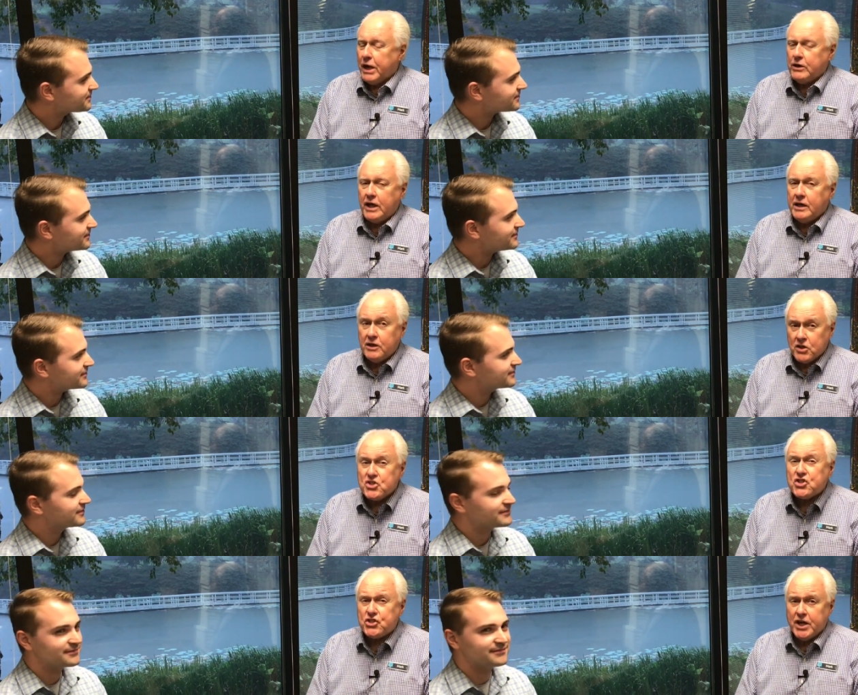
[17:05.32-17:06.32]
Speaker 1: It, Brandon, it,
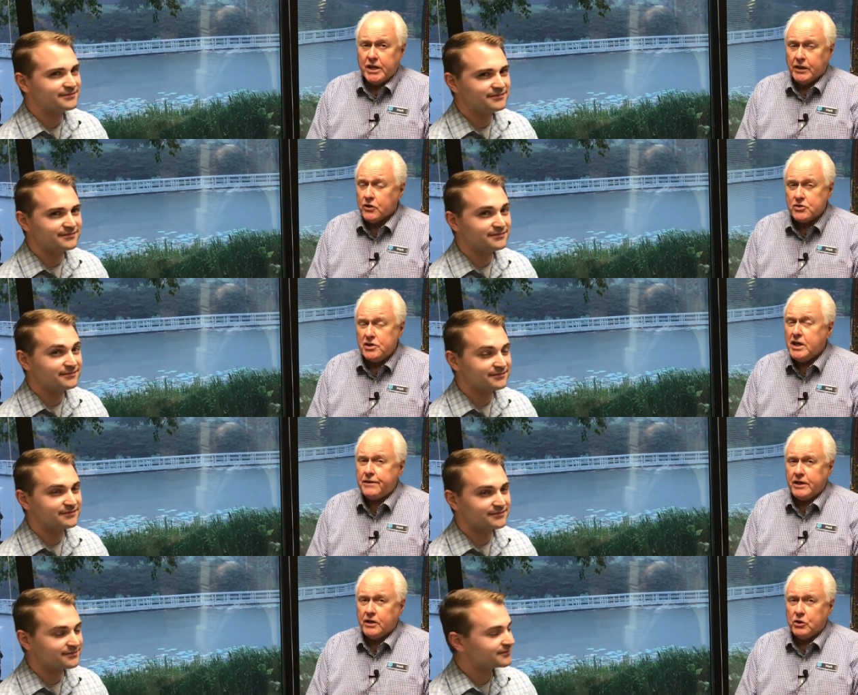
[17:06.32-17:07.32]
it is stunning. There's
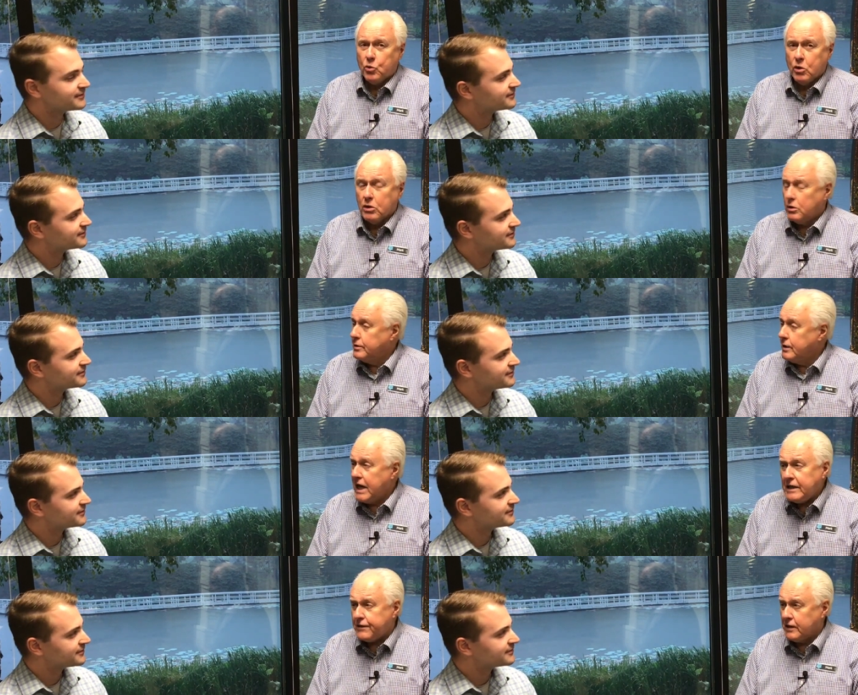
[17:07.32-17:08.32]
nothing in the
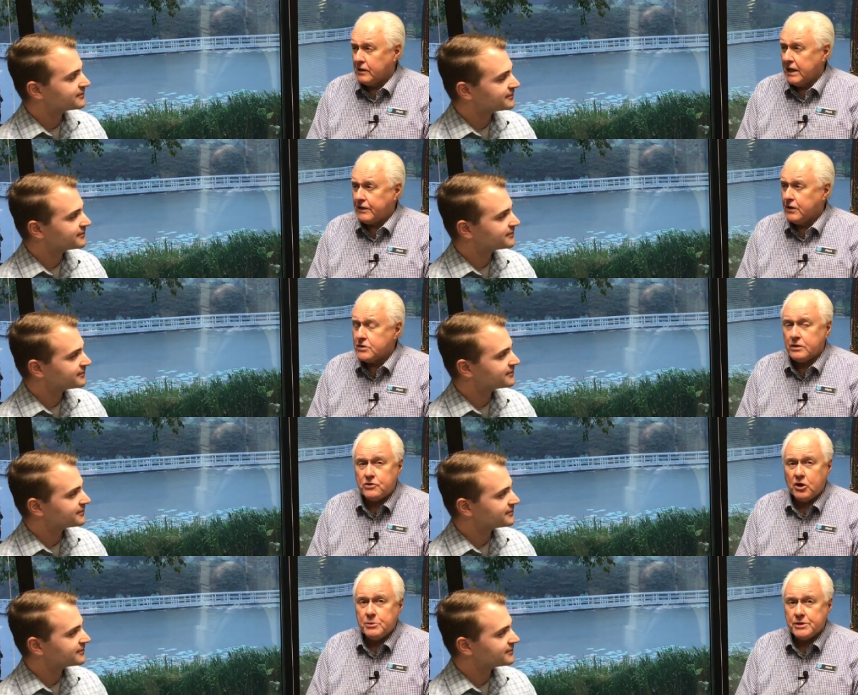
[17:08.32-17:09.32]
world, anything like
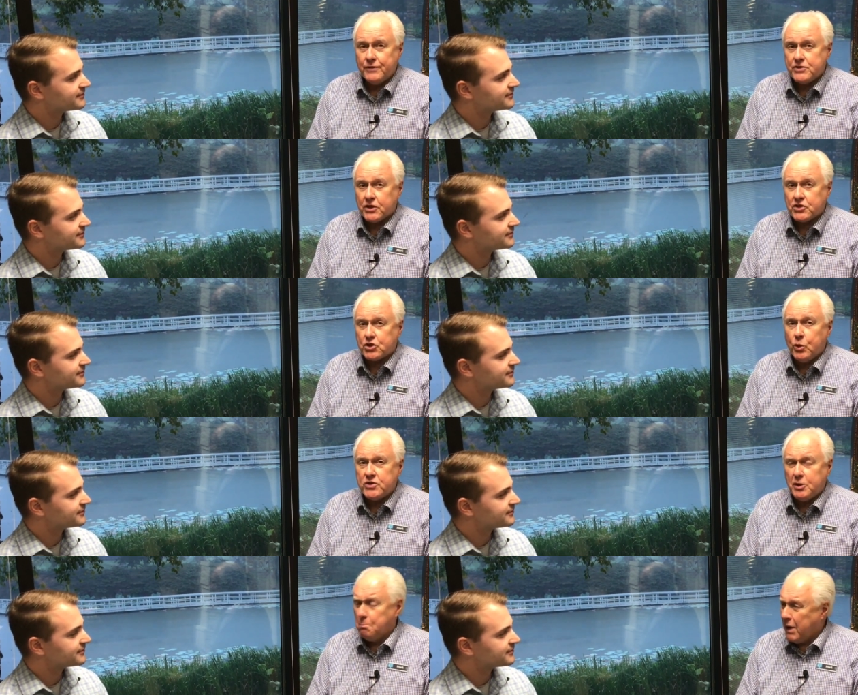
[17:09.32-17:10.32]
this in terms of its
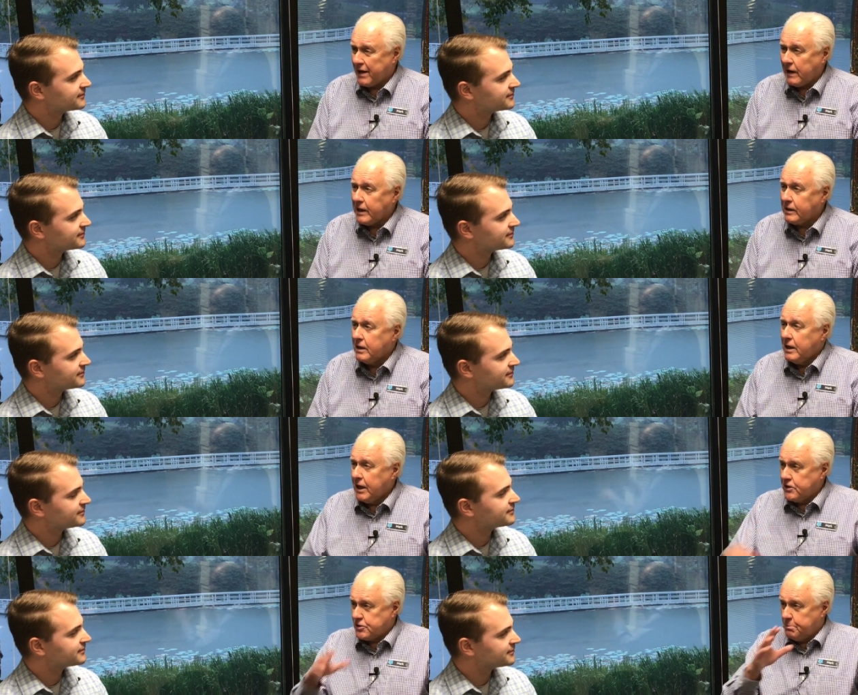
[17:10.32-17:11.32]
exquisite
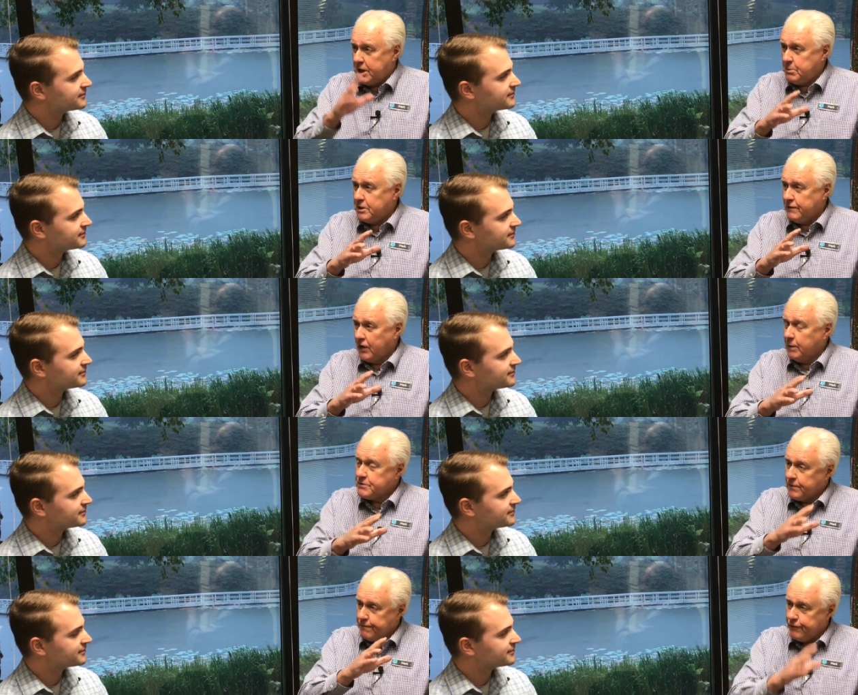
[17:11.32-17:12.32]
modeling as the baby
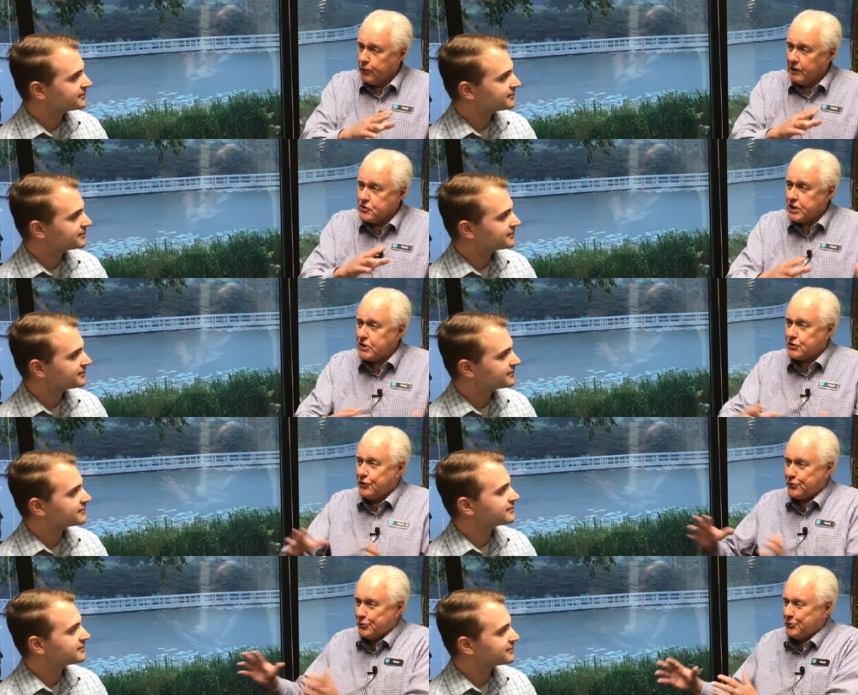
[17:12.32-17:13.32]
develops from
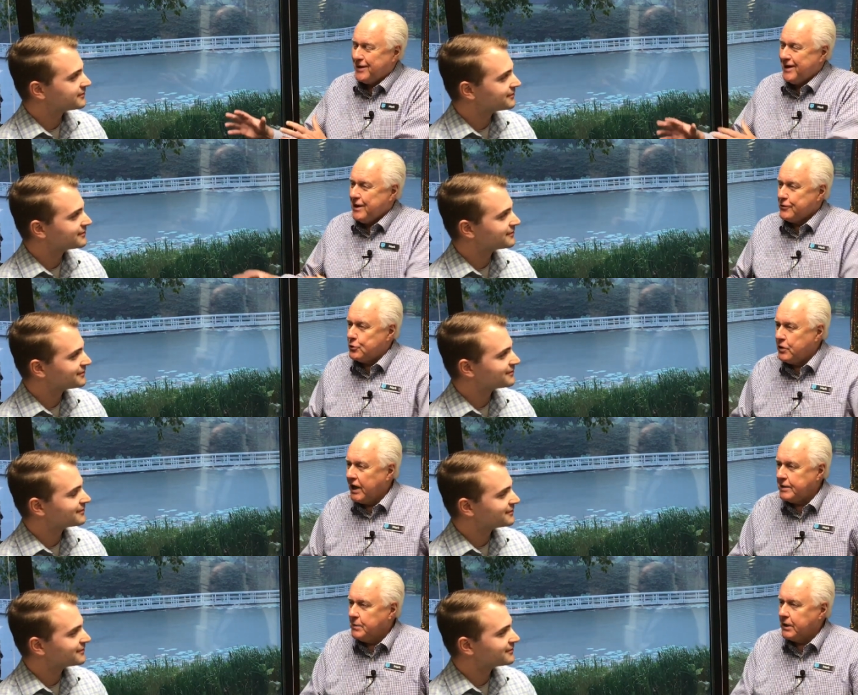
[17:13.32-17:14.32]
fertilization through,
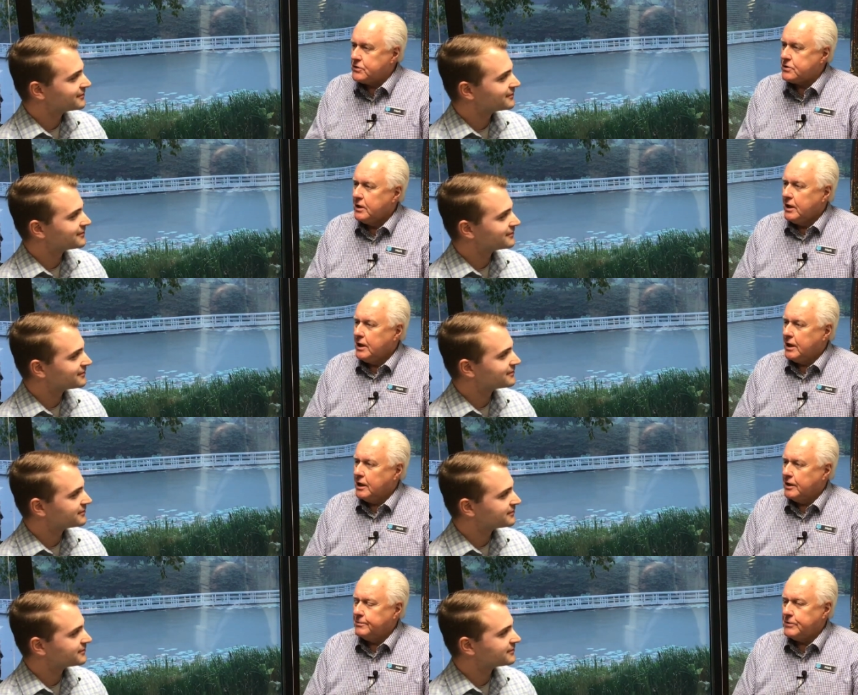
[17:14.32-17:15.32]
through nine months.
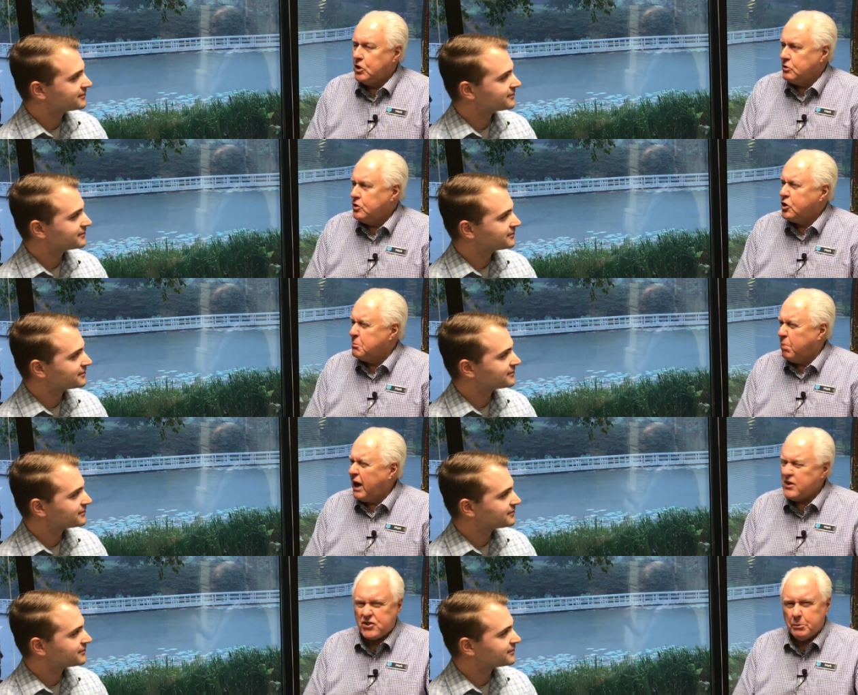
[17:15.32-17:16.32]
Uh, you know, you
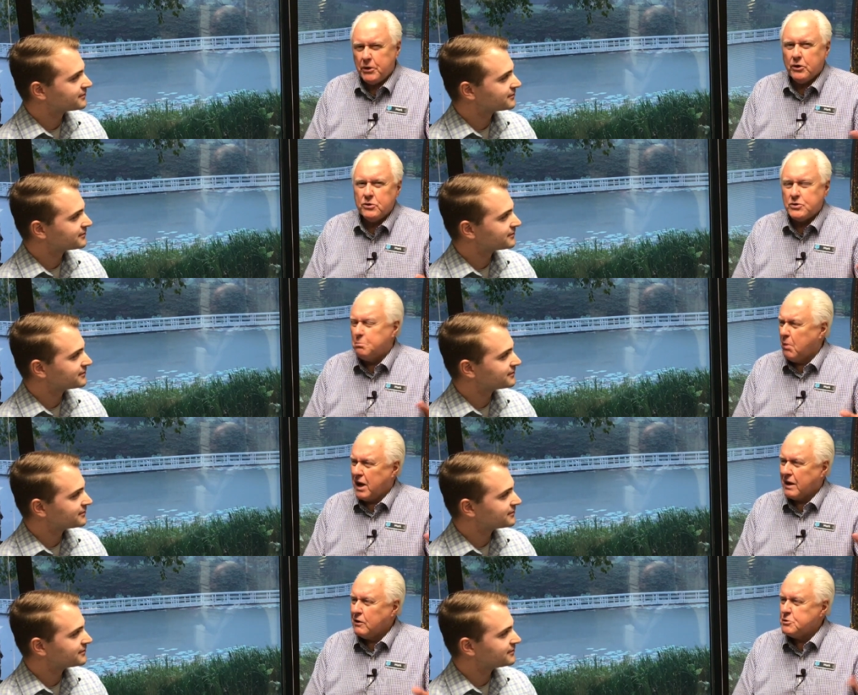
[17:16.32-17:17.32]
could buy some of
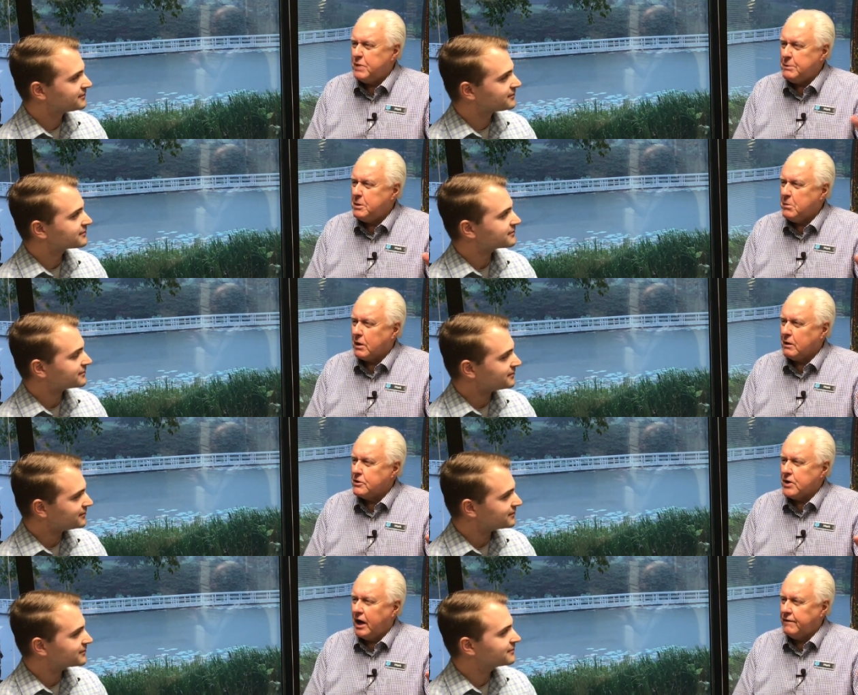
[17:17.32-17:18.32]
those models, baby
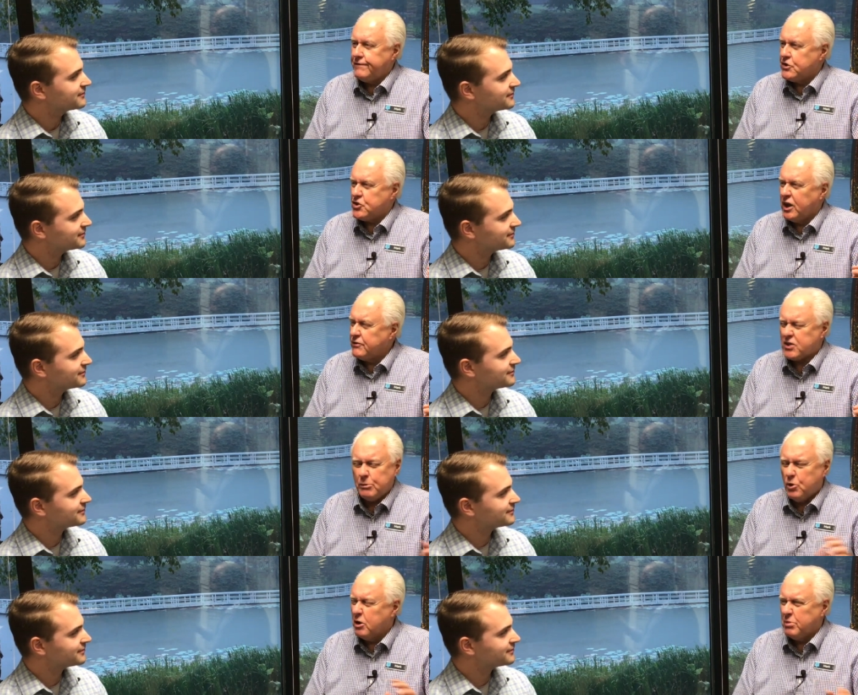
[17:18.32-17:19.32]
models, off the
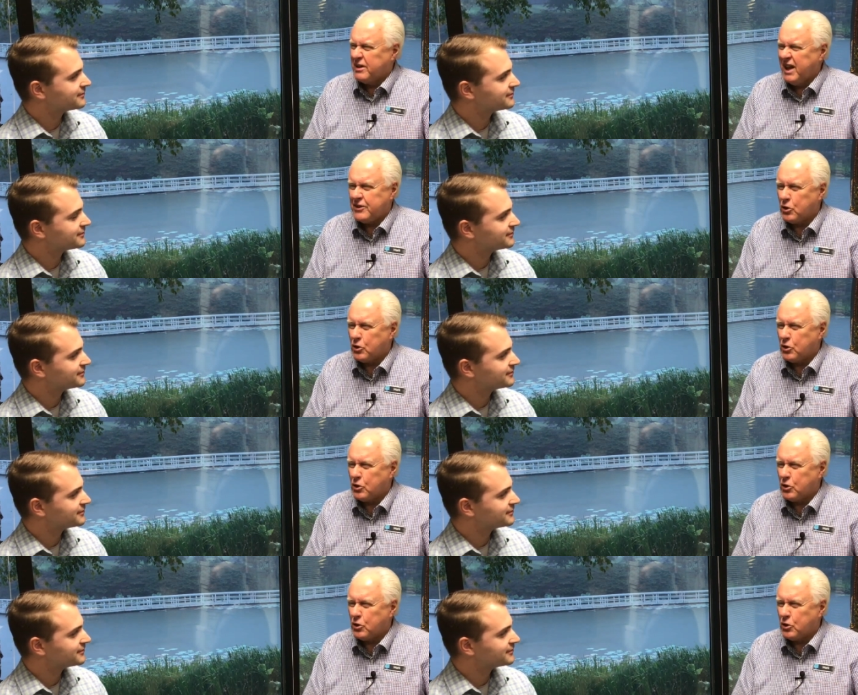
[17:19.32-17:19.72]
shelf somewhere, but